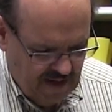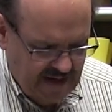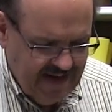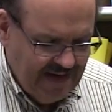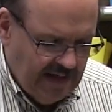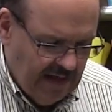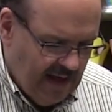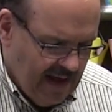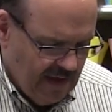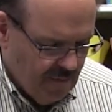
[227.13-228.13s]
I didn't
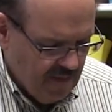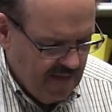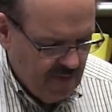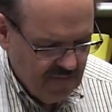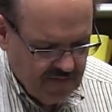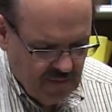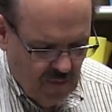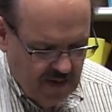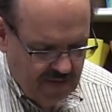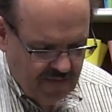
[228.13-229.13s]
like where that was
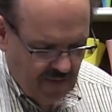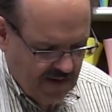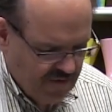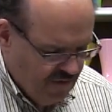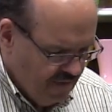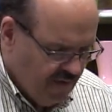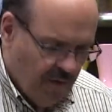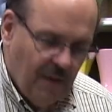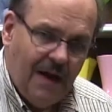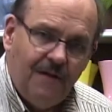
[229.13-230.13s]
going, so I turned
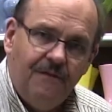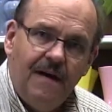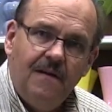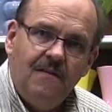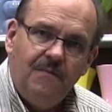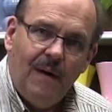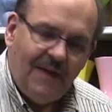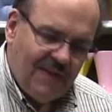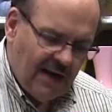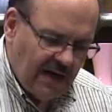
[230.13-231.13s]
it around and found a
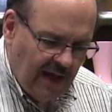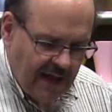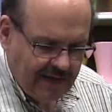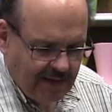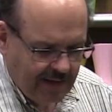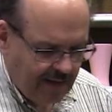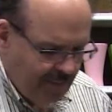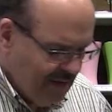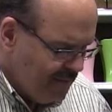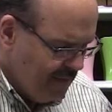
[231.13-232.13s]
spot that I liked a
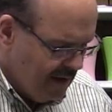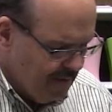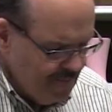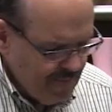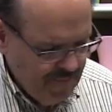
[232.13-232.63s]
little bit better.